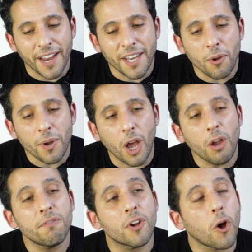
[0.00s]
I don't
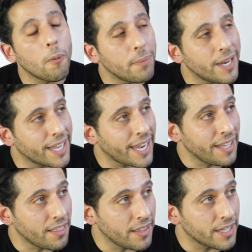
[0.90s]

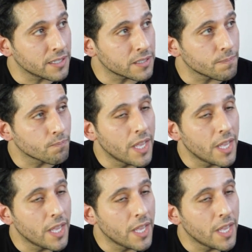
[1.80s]
overcomplicate things.